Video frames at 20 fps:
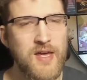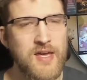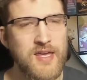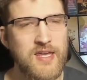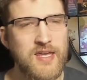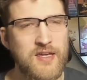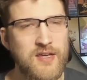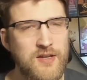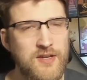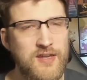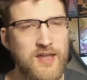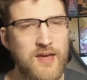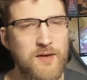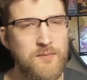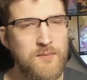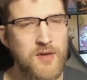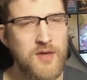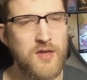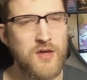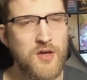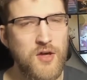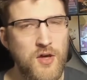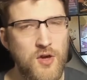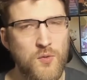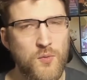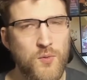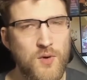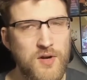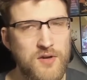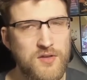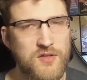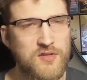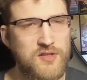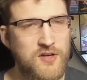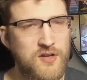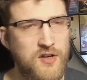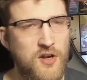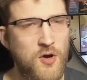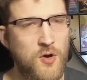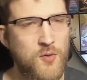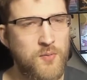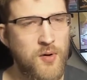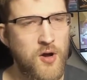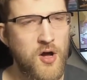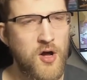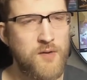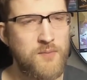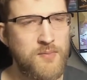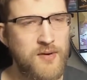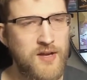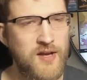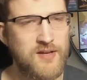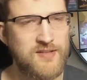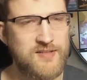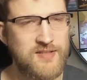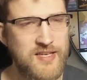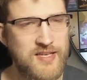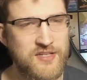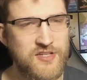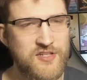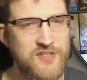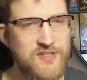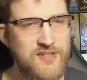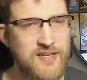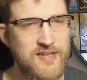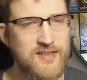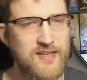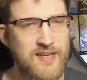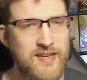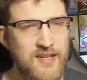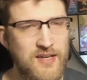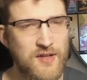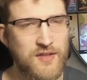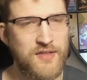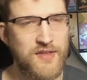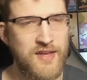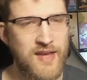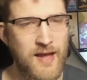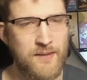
He could get me with the no palm because he just did the heal thing.